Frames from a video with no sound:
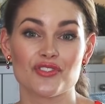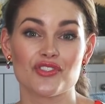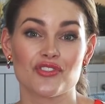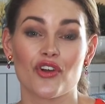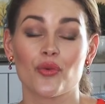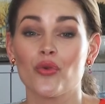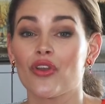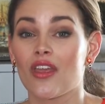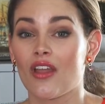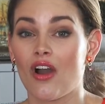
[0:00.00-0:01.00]
to start
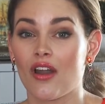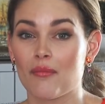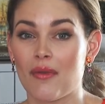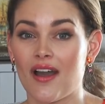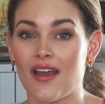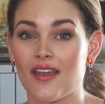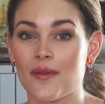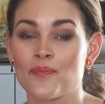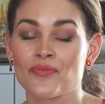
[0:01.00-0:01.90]
working on my